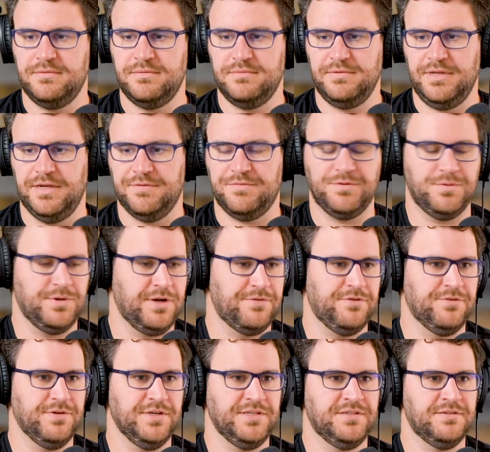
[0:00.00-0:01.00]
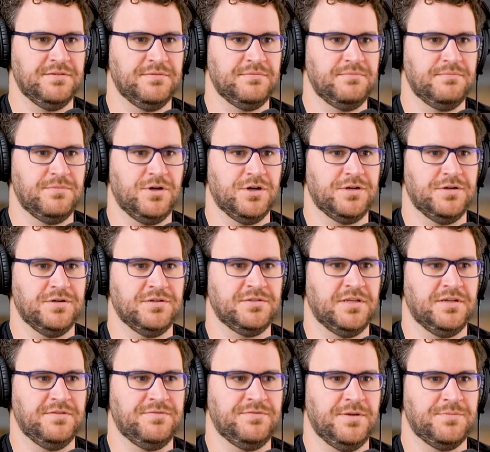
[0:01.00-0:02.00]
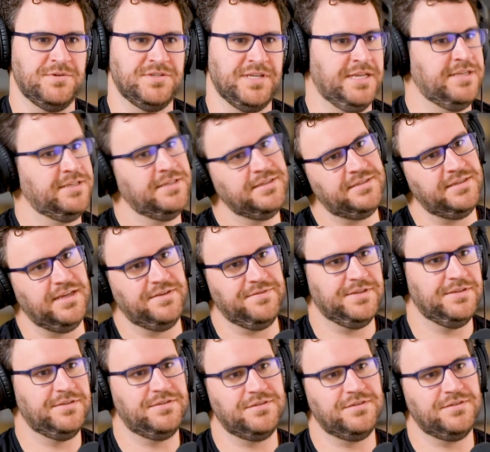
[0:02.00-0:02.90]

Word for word: yeah, for whatever reason, marketers love numbers that end in seven.